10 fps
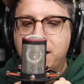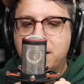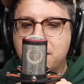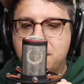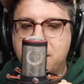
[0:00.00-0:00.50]

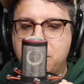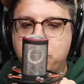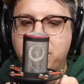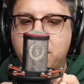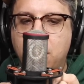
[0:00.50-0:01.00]

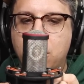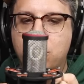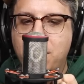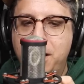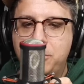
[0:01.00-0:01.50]
Continuing
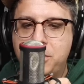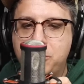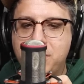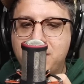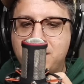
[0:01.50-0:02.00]
around
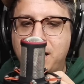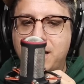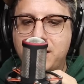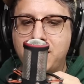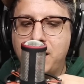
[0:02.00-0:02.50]
to the
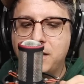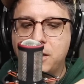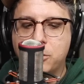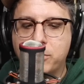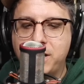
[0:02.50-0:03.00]
second ninety
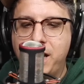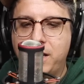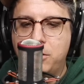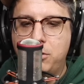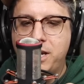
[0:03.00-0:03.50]
degree
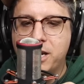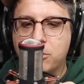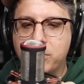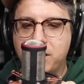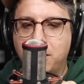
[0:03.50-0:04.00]
angle,
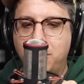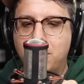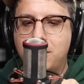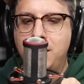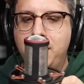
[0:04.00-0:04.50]
here we
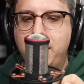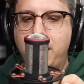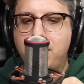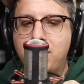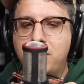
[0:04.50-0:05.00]
are,
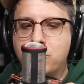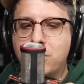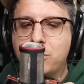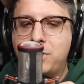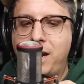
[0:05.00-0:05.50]
and then
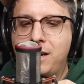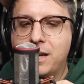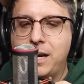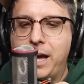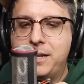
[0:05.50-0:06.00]

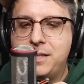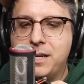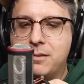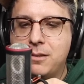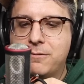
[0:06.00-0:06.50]
rotating and
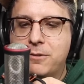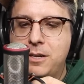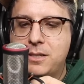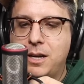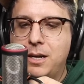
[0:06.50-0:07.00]
ending at the
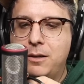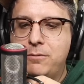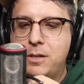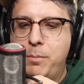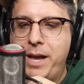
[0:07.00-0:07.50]
front
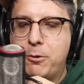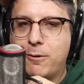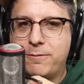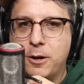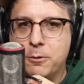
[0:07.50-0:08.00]
of the
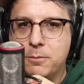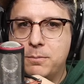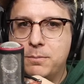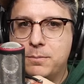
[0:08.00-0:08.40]
microphone.